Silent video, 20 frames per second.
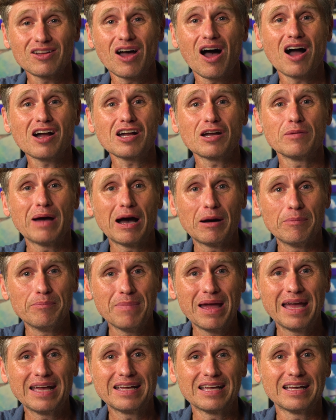Talk about
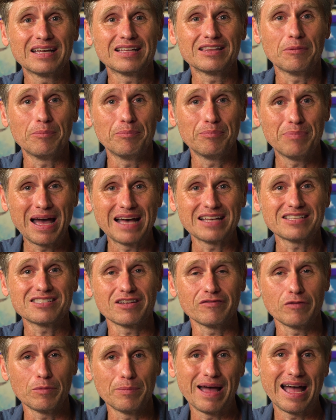making the
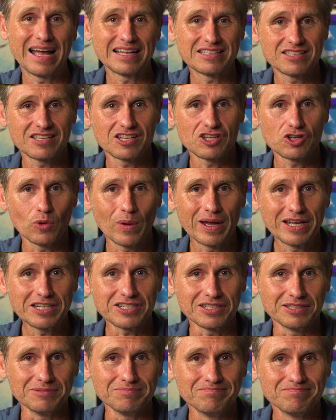best of a bad
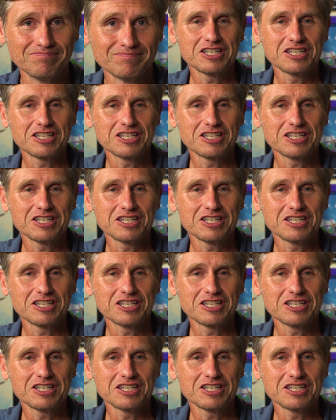situation.